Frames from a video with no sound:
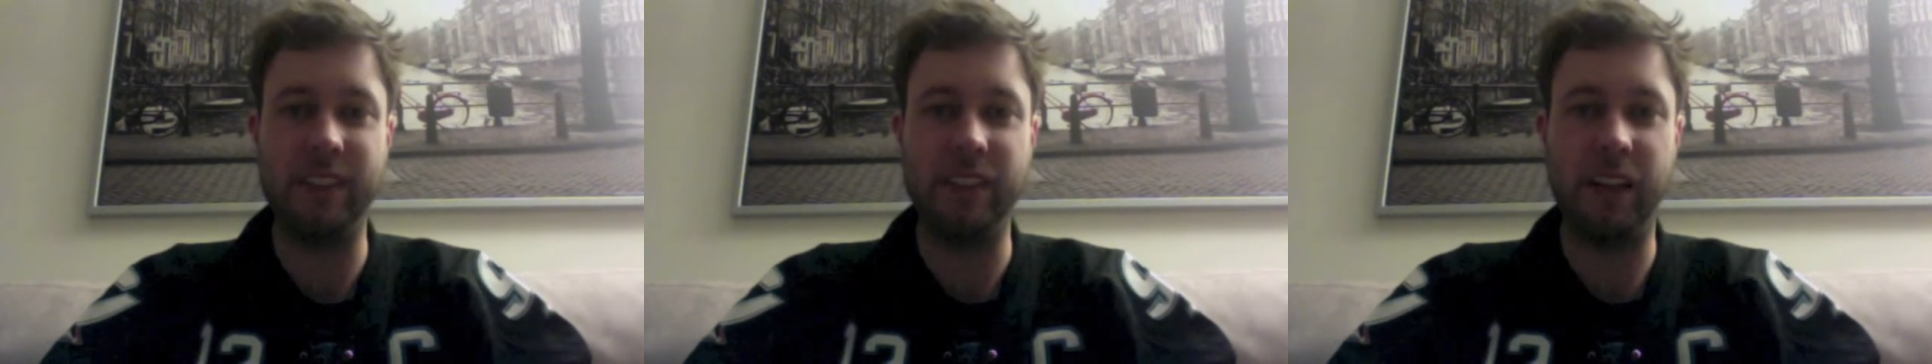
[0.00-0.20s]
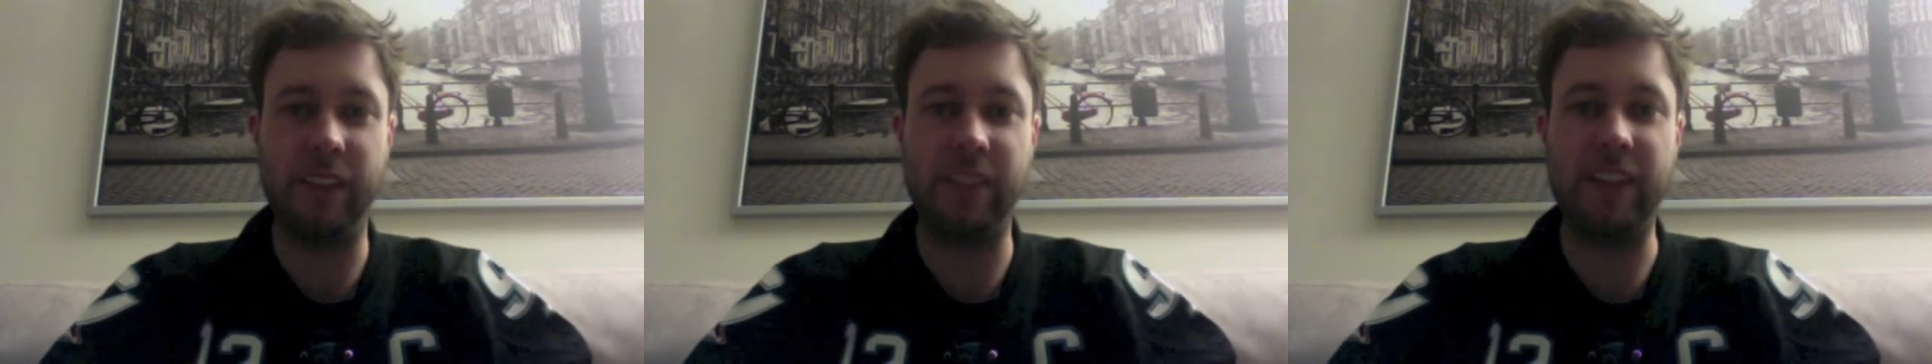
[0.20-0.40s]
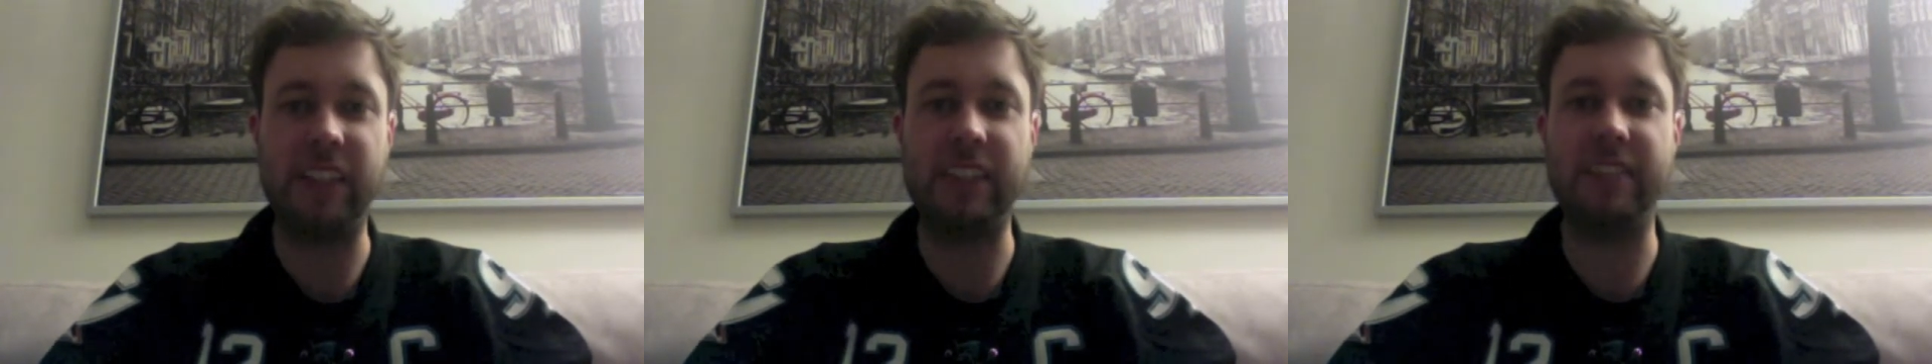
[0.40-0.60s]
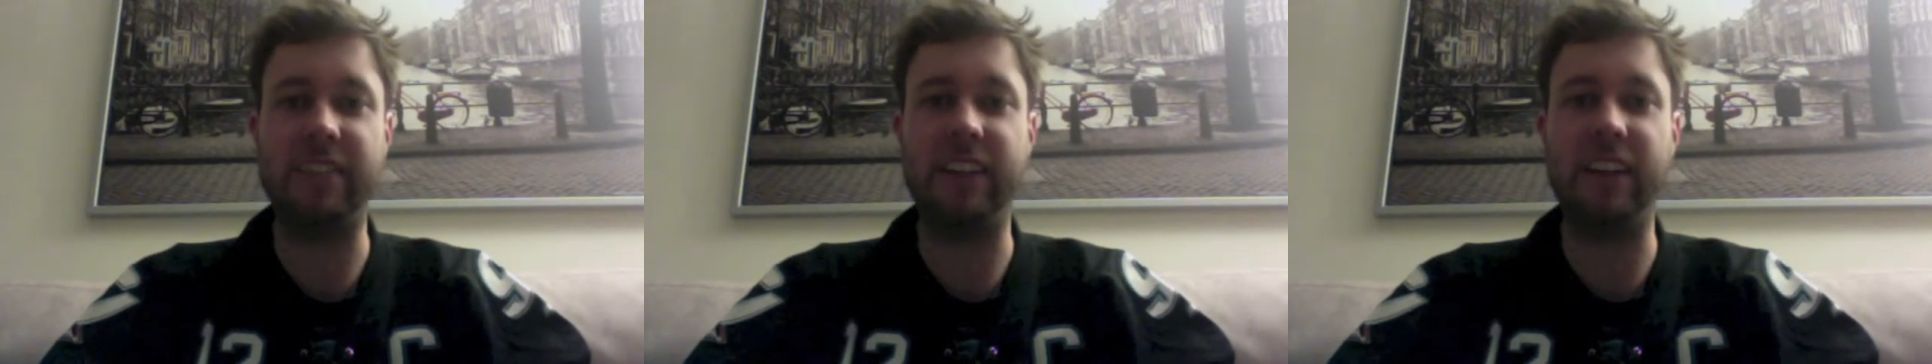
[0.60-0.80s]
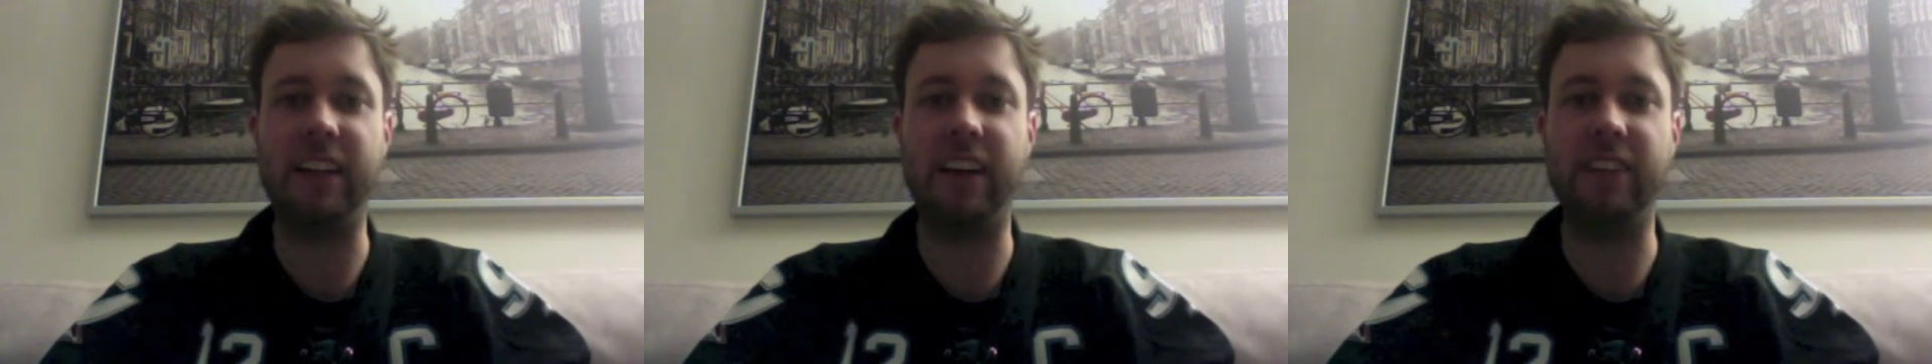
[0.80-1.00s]
I'm pitching
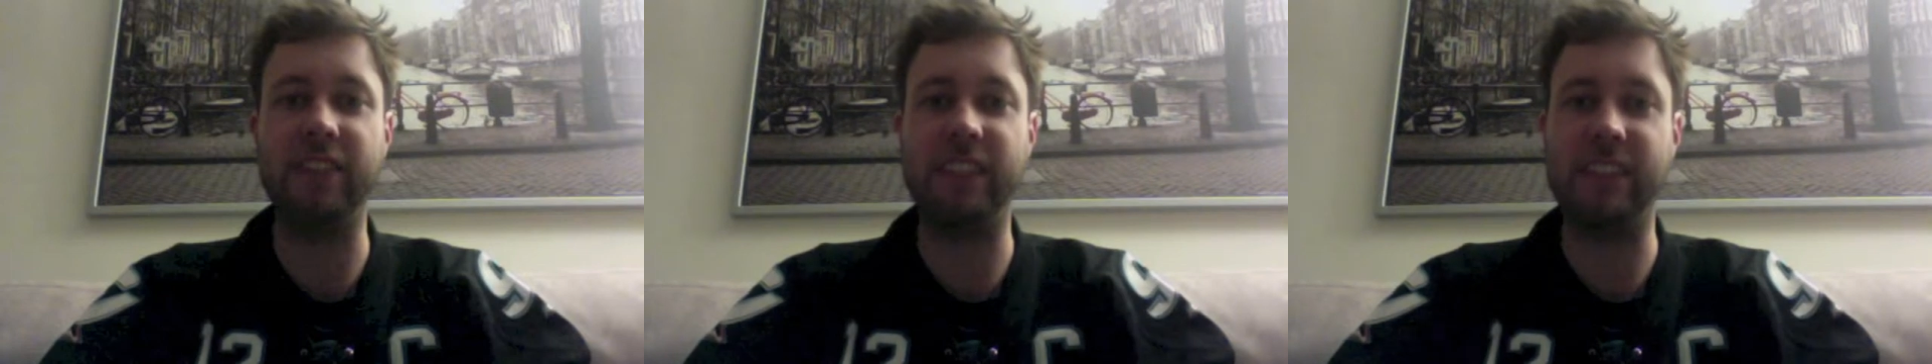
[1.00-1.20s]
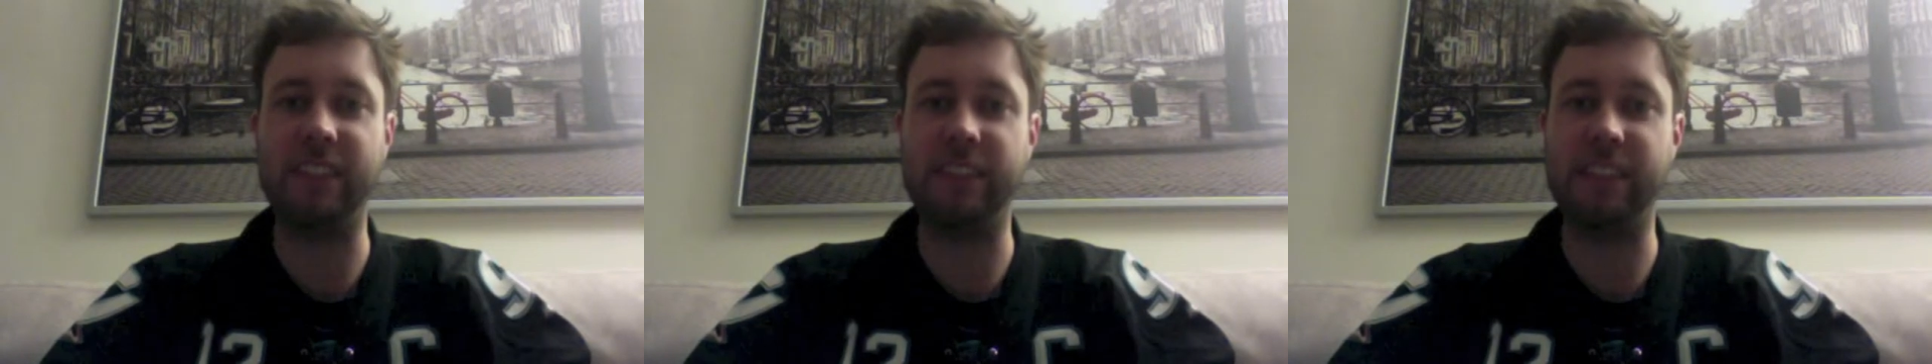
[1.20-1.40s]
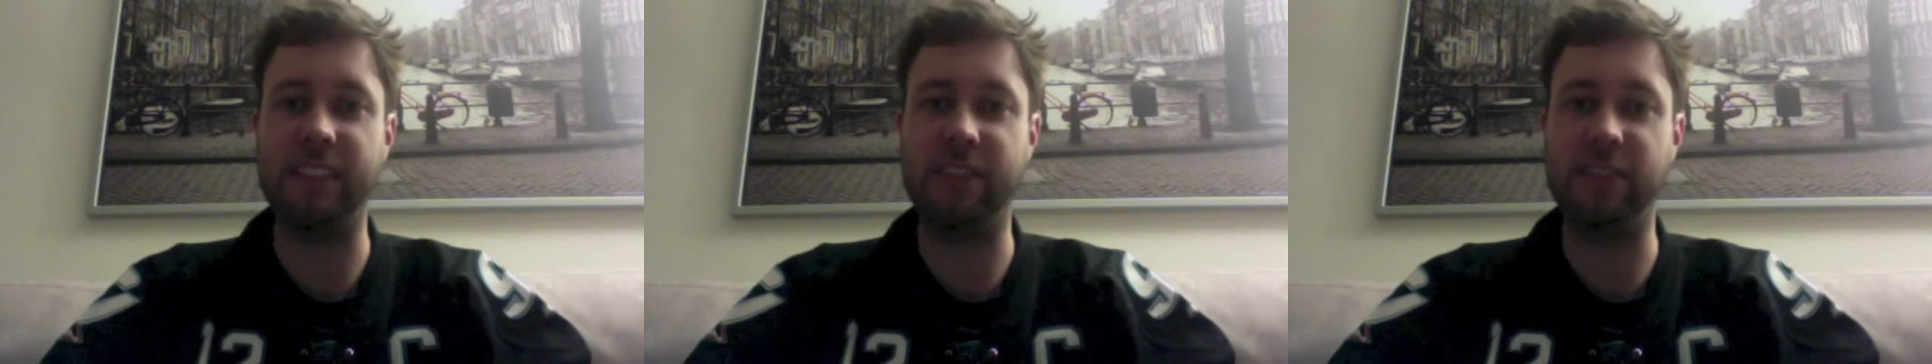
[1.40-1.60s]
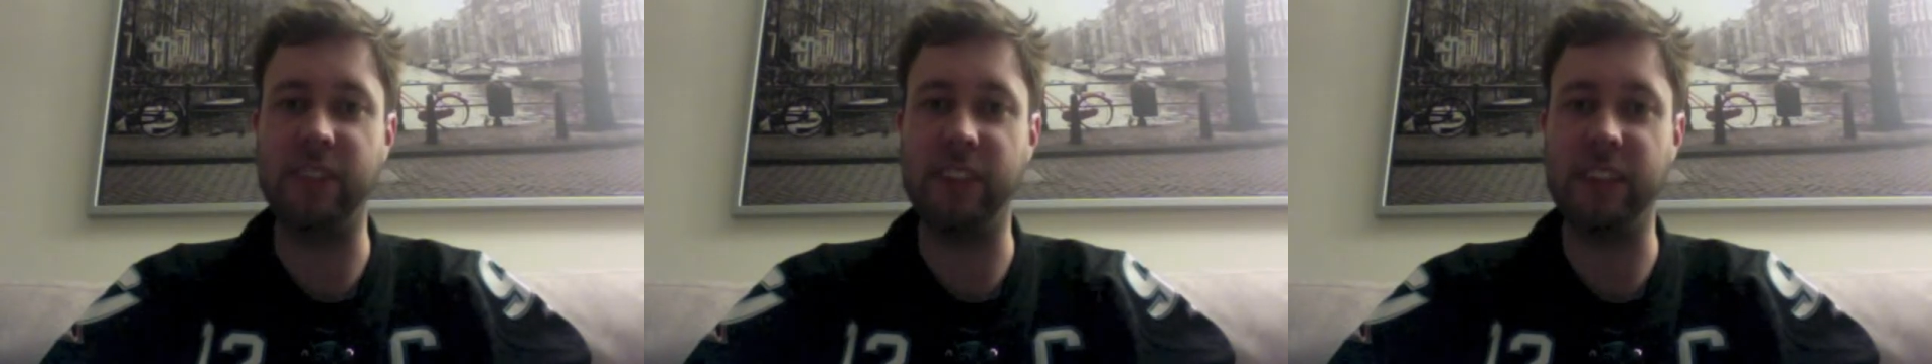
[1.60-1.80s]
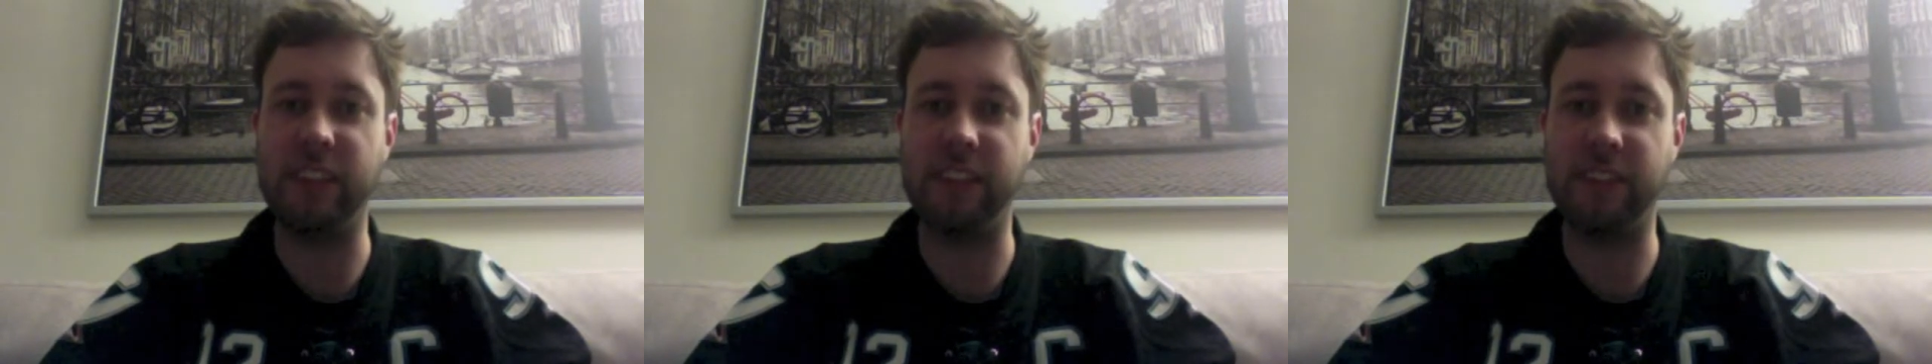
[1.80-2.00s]
slight upset and saying the
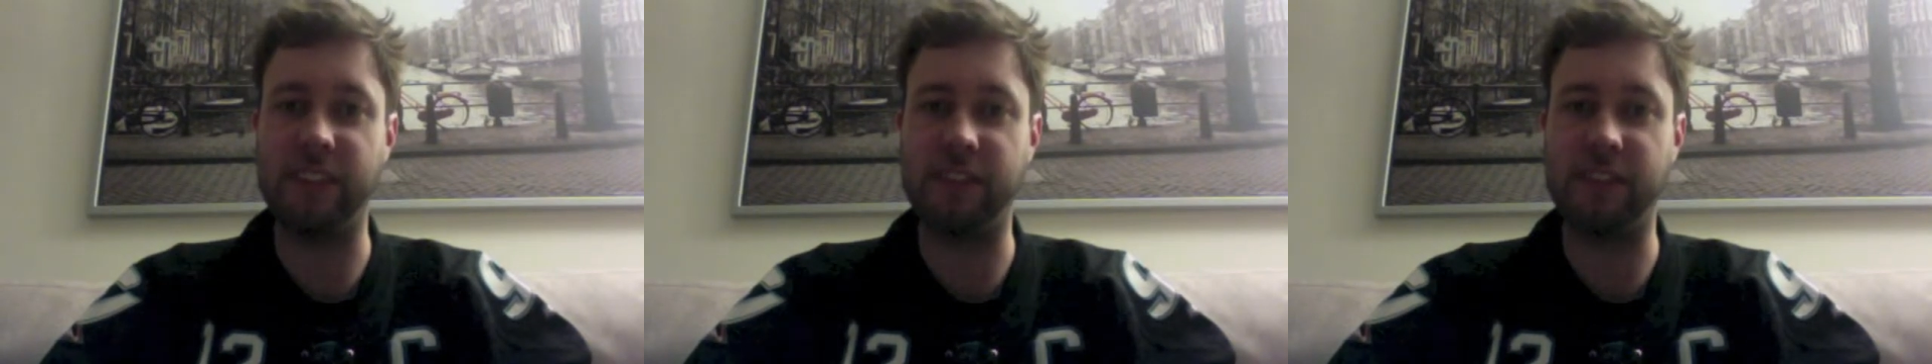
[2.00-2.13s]
Philadelphia